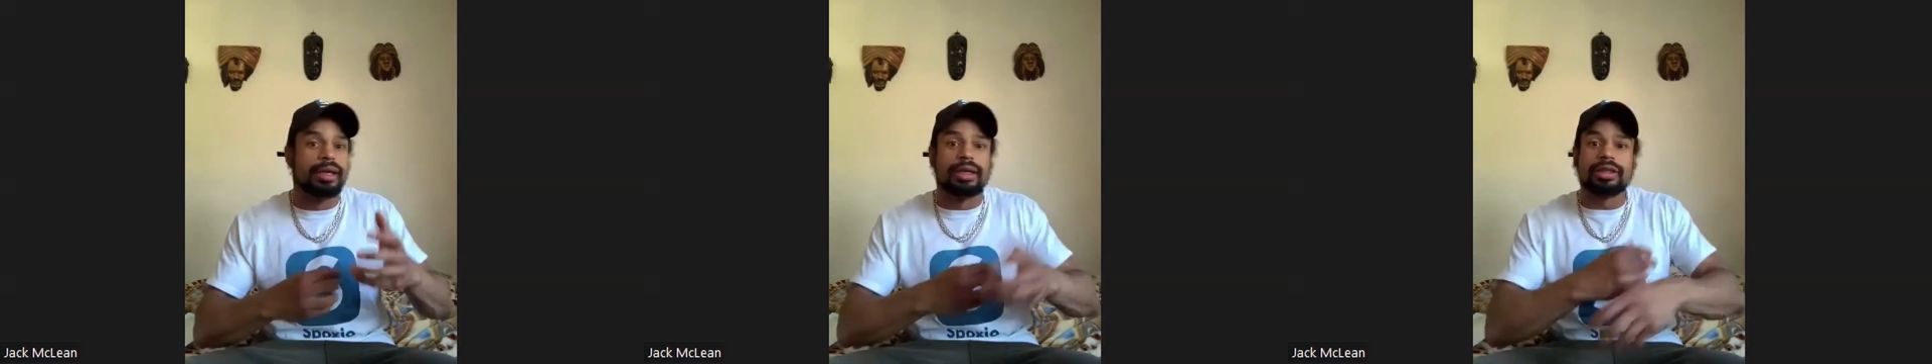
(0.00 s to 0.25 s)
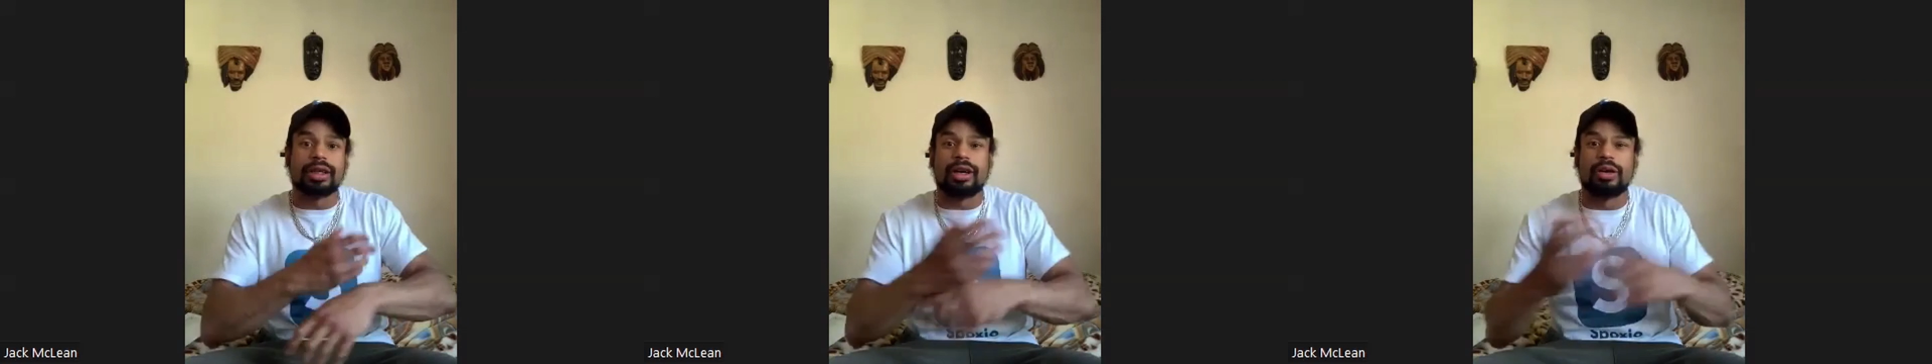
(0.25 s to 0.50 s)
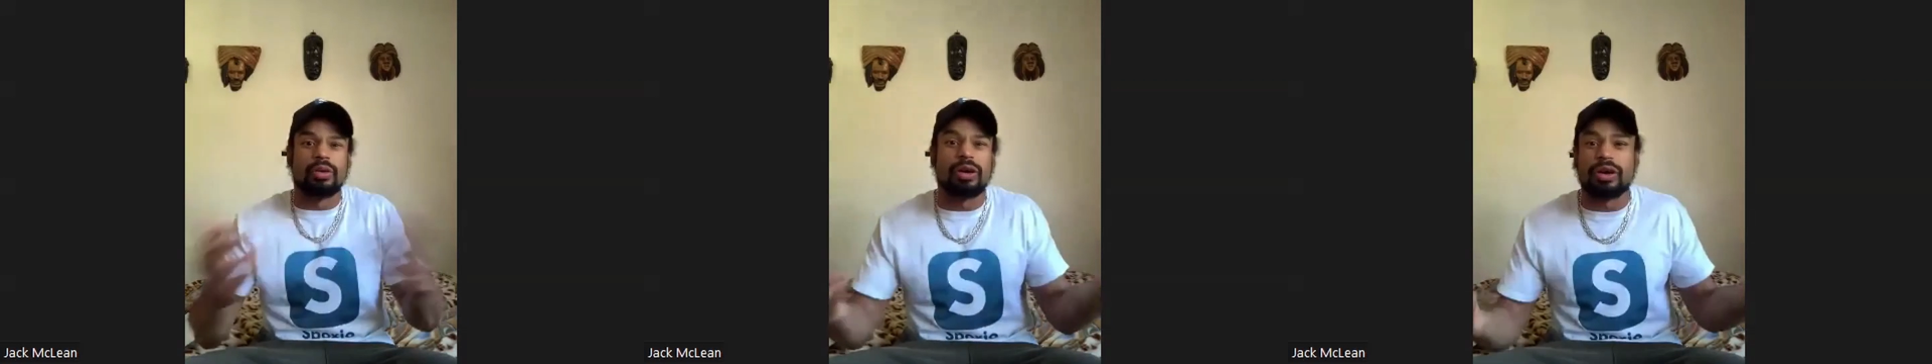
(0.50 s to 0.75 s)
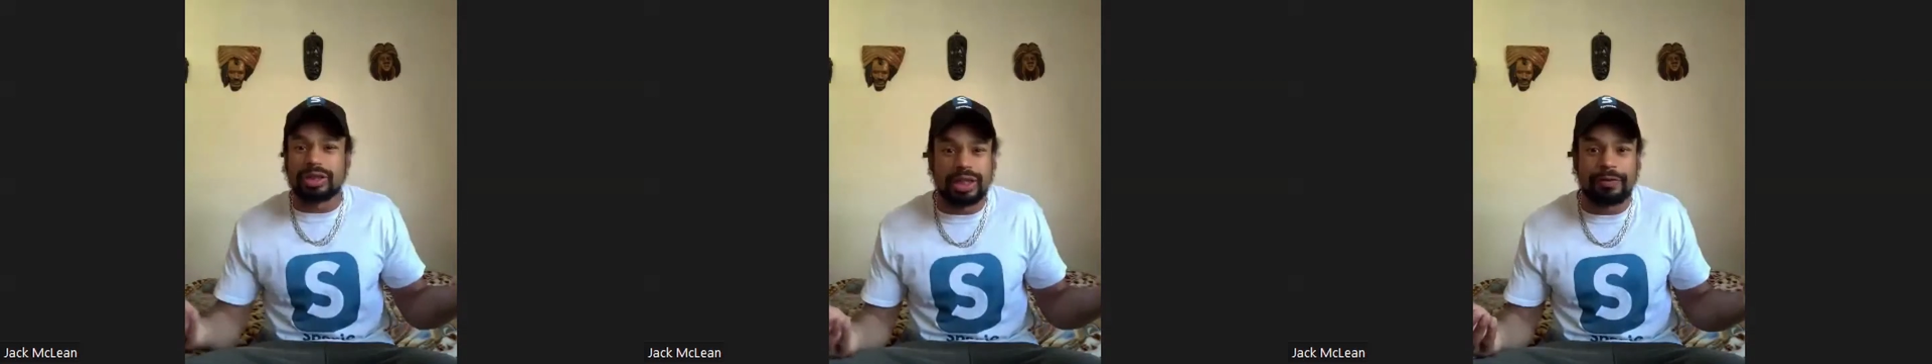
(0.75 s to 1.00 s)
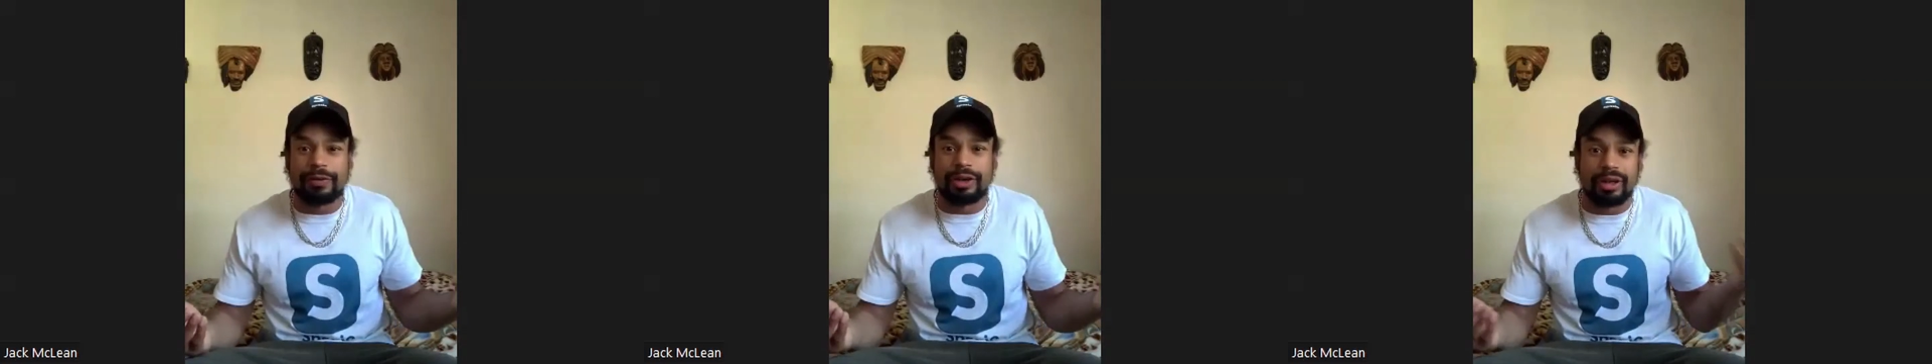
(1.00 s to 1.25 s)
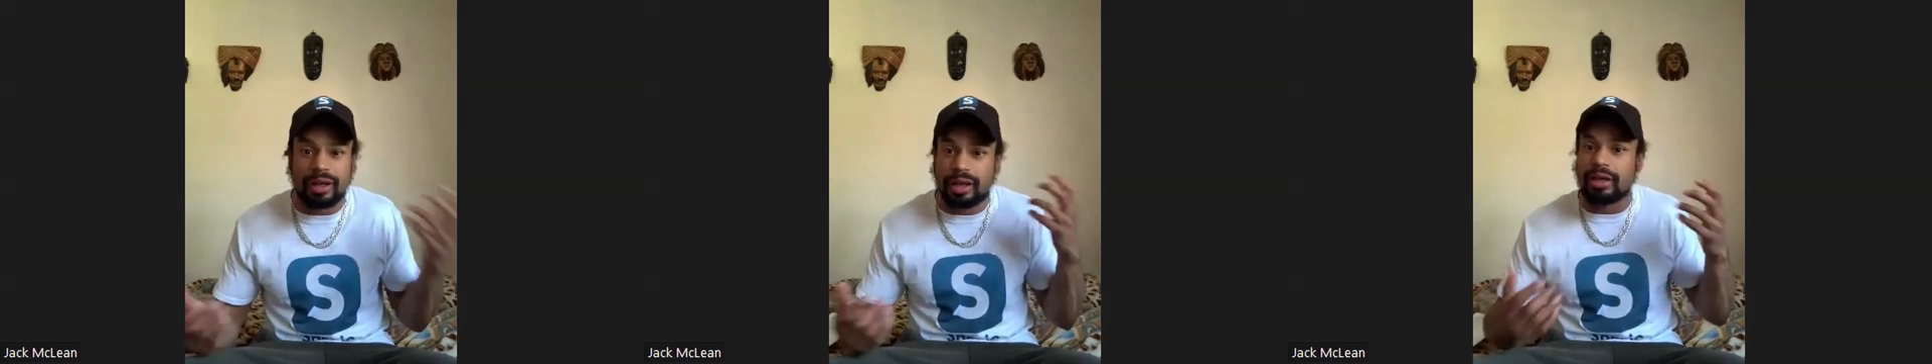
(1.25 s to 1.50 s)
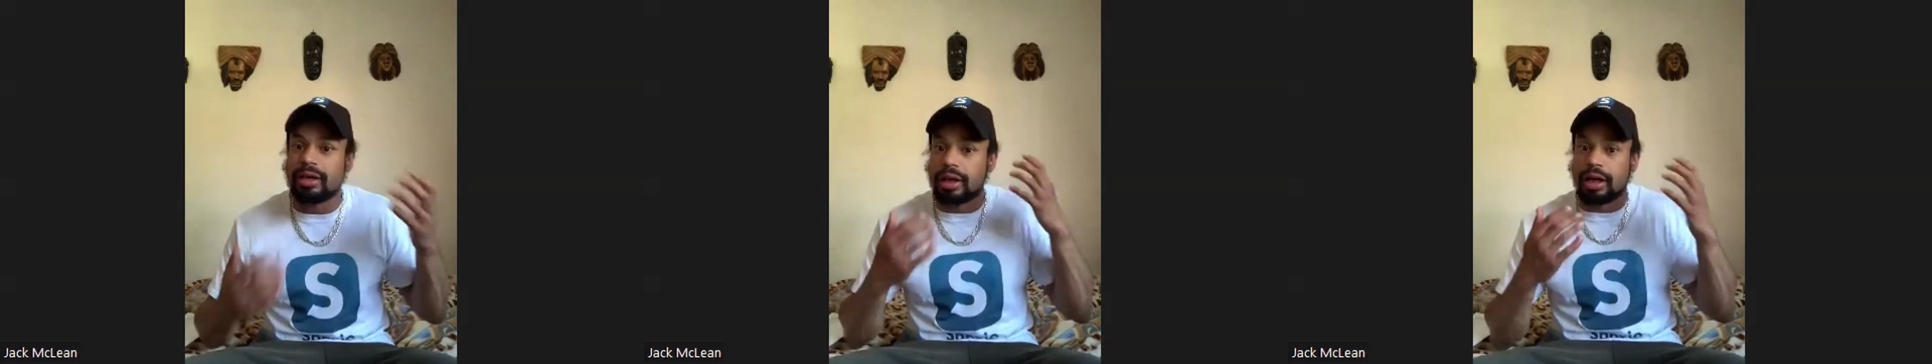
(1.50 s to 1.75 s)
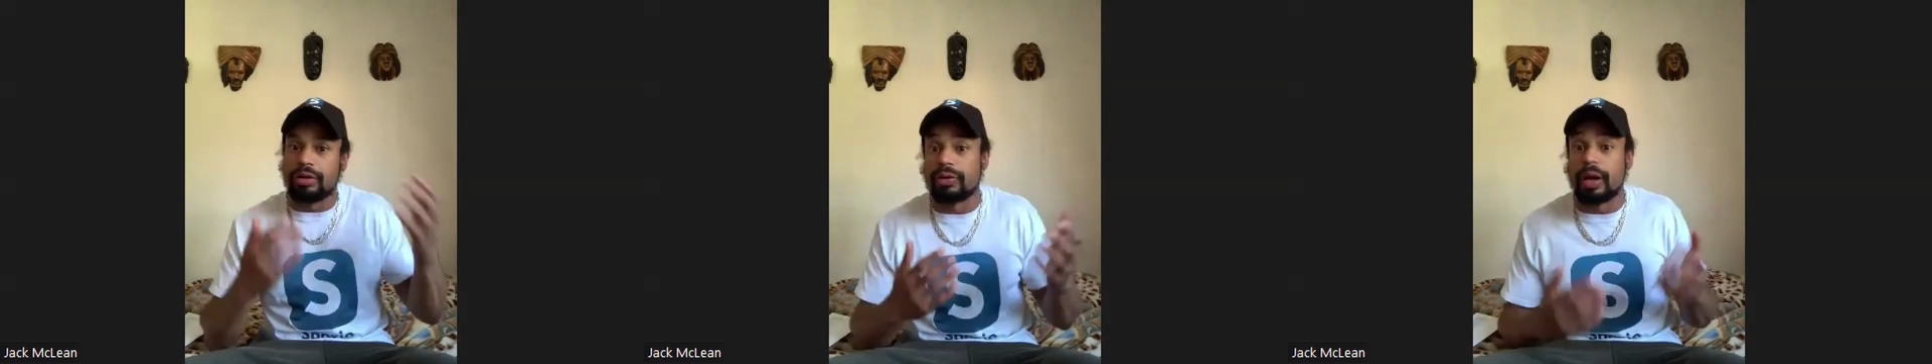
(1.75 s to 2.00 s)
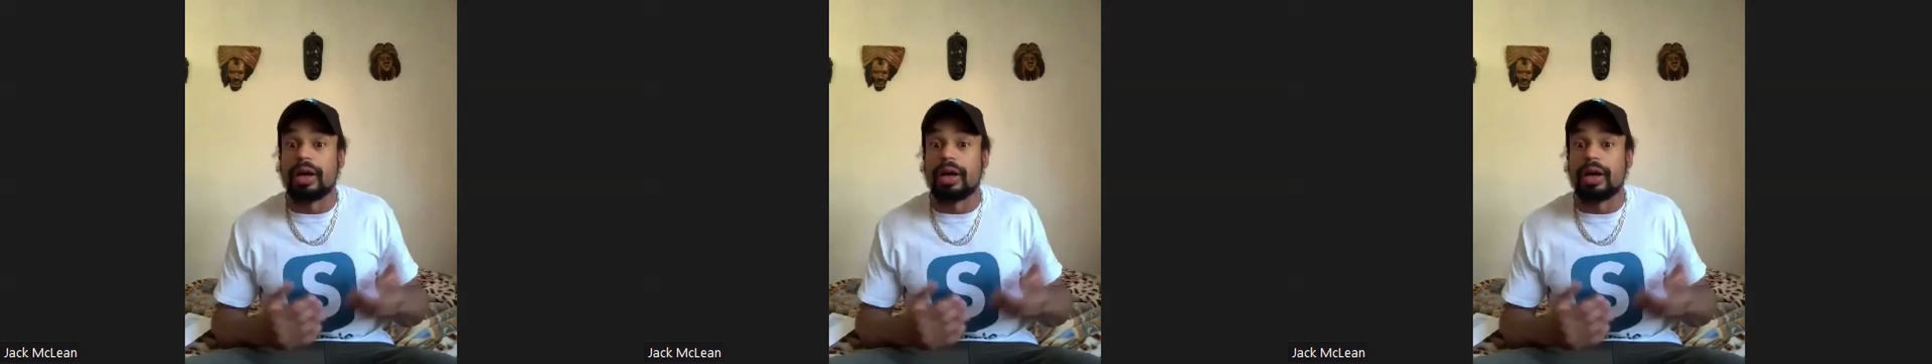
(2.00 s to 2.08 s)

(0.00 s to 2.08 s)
it's a whole lot different than, you know,